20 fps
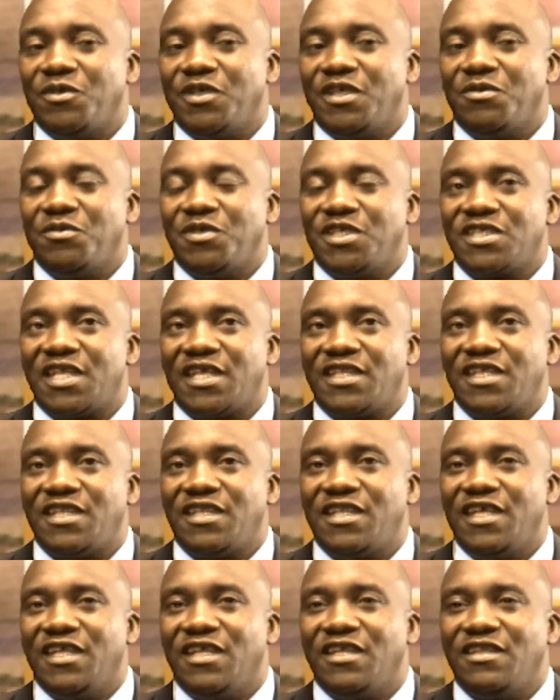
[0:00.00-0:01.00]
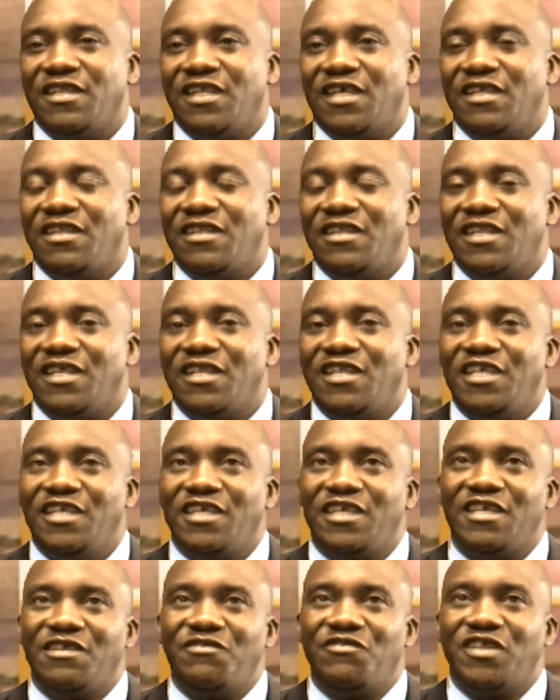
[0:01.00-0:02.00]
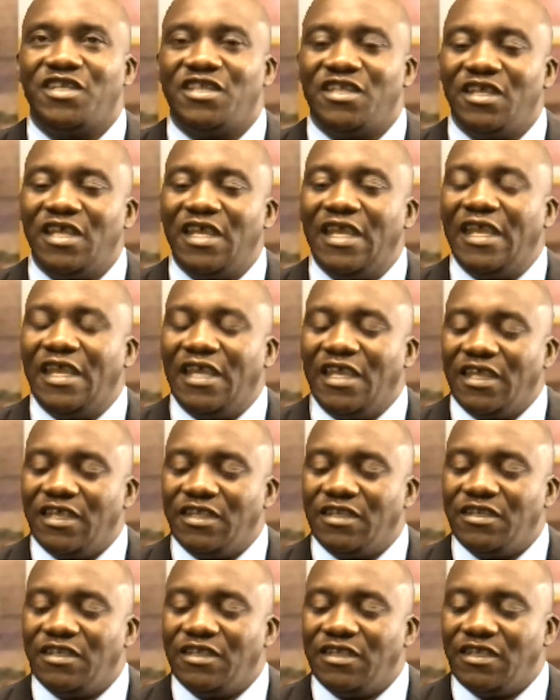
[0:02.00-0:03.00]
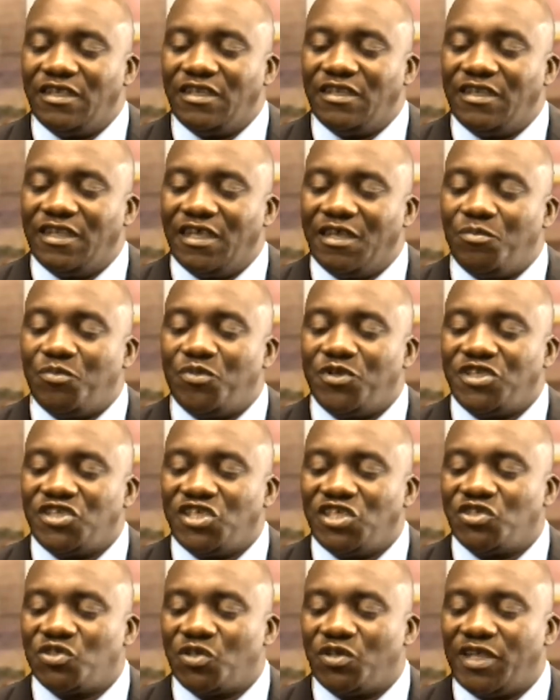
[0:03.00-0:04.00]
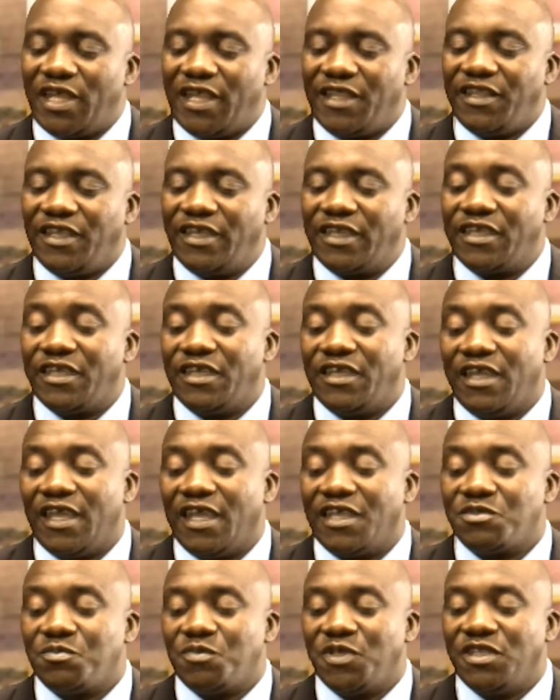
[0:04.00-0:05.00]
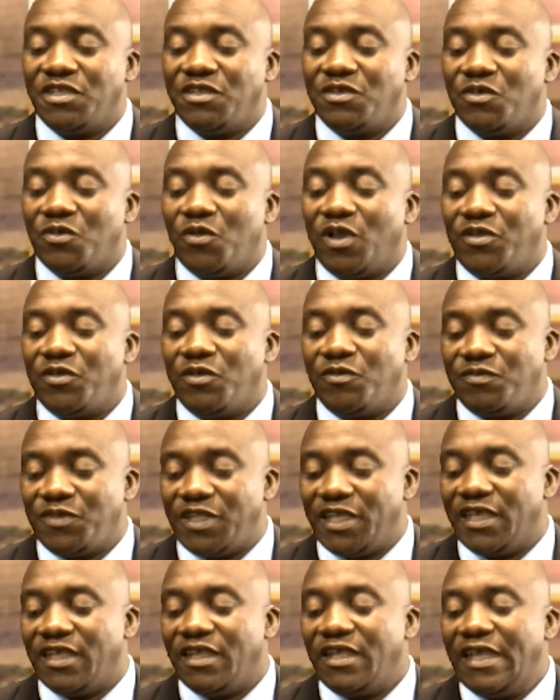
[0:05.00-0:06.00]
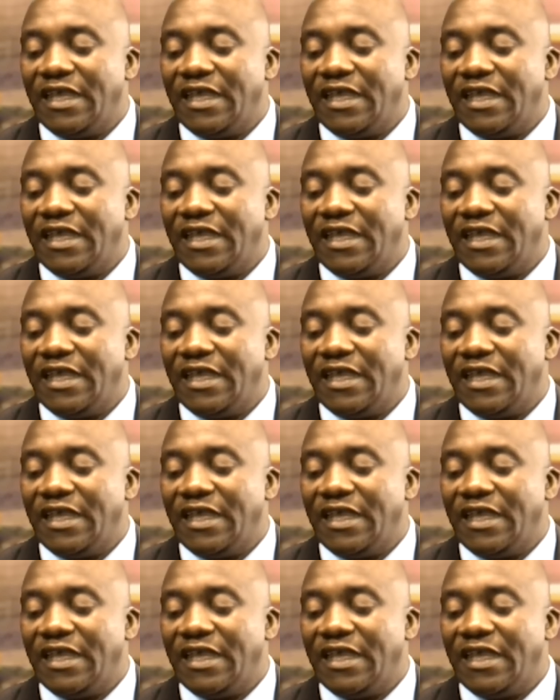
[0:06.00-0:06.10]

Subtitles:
we started the league, even in the preseason. I think he has been one of their